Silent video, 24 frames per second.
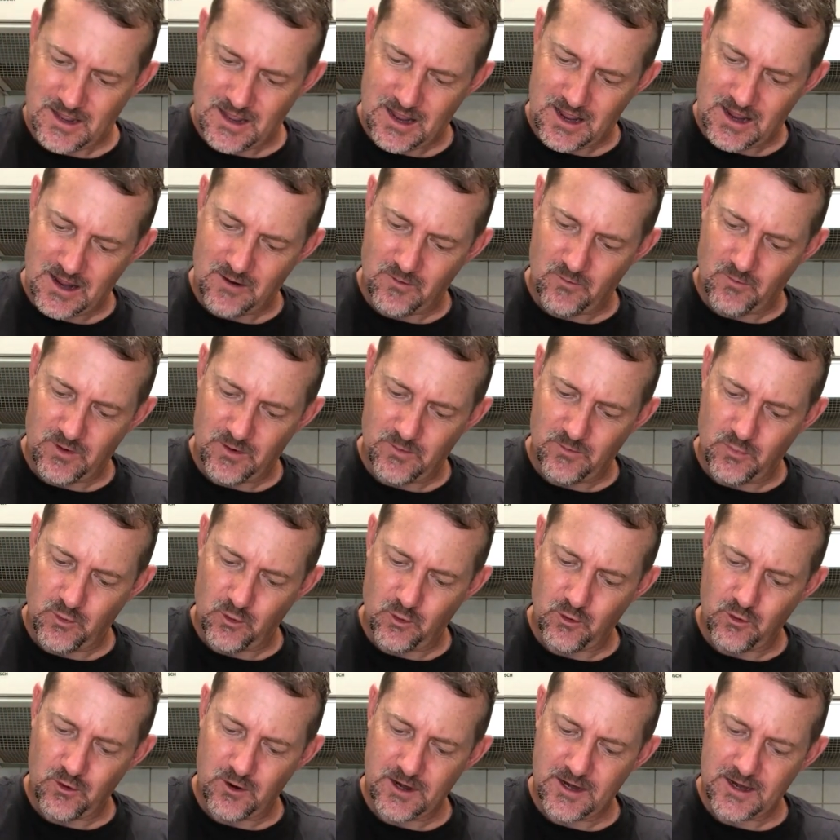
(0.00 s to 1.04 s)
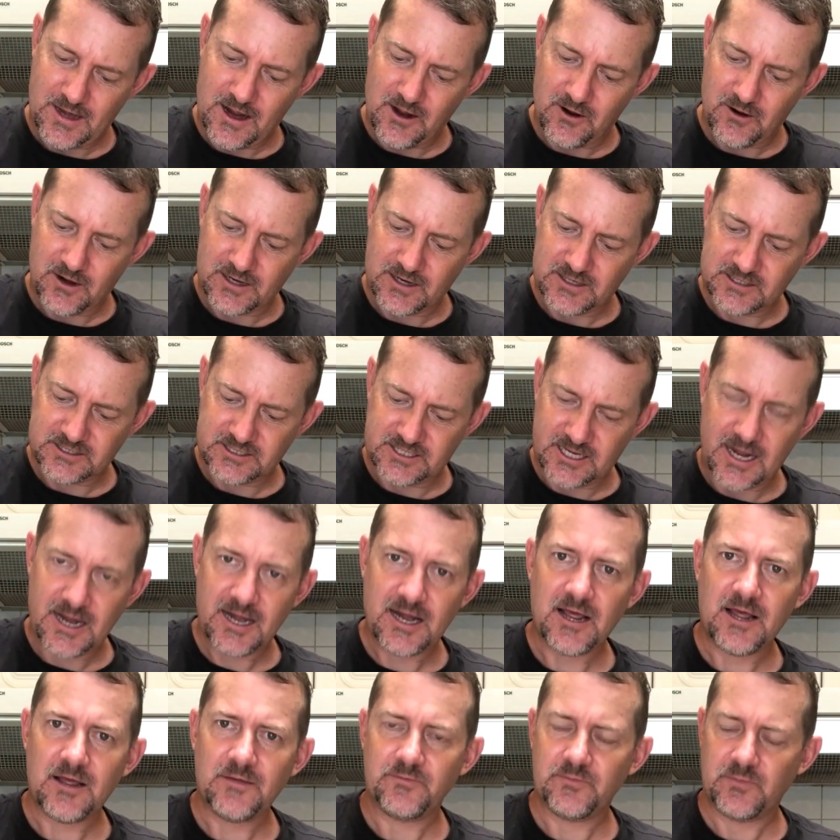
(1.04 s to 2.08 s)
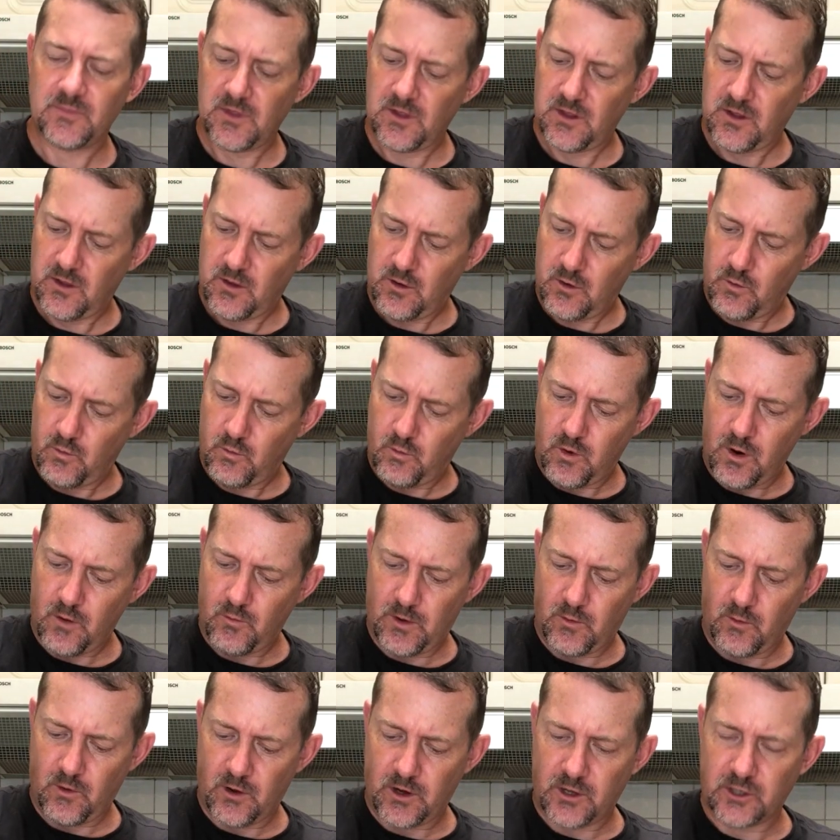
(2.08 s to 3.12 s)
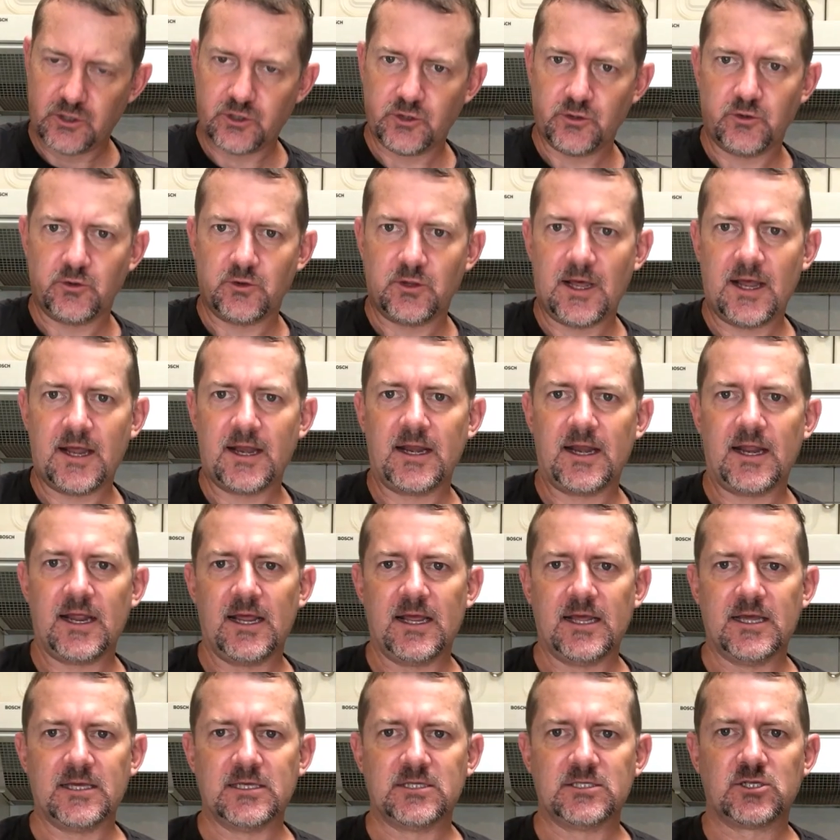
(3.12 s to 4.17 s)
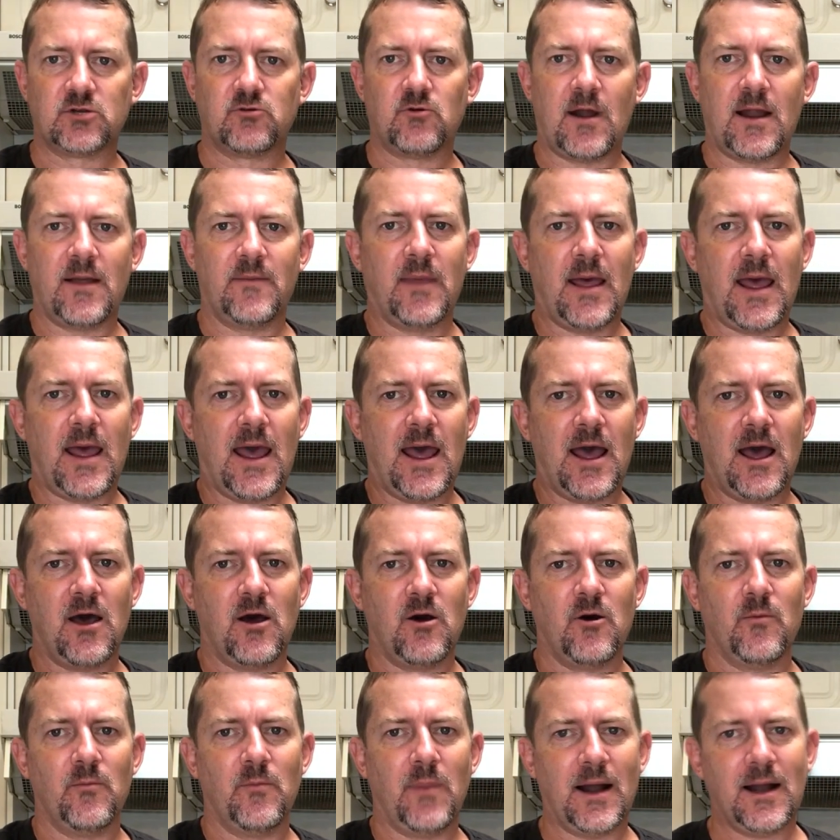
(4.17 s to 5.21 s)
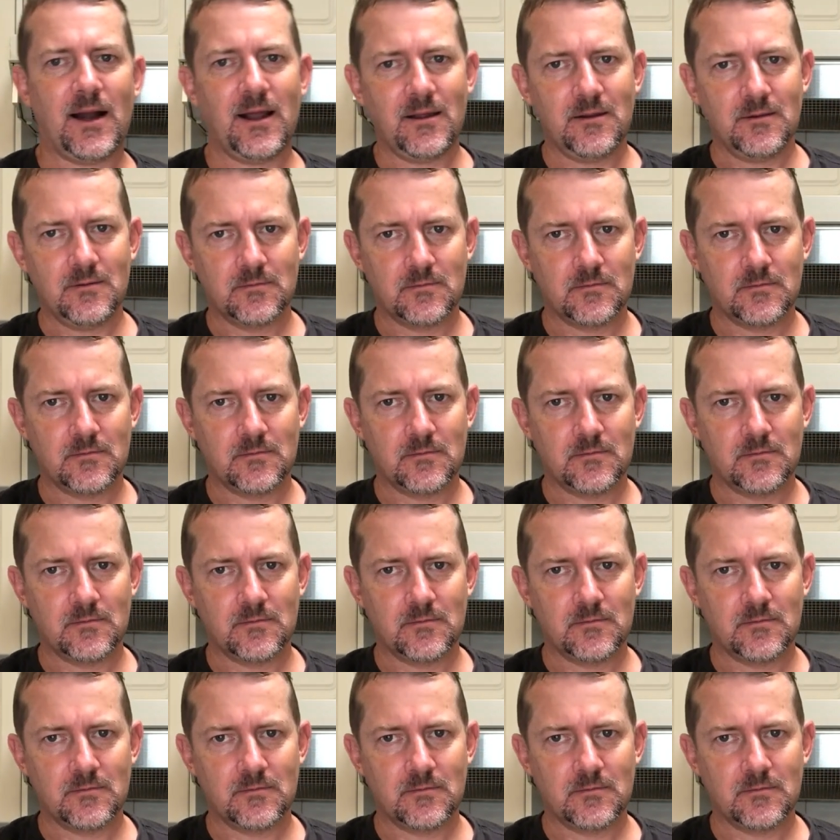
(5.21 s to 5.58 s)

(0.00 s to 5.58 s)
And we pour it in our container. What we want to do then is grab our butter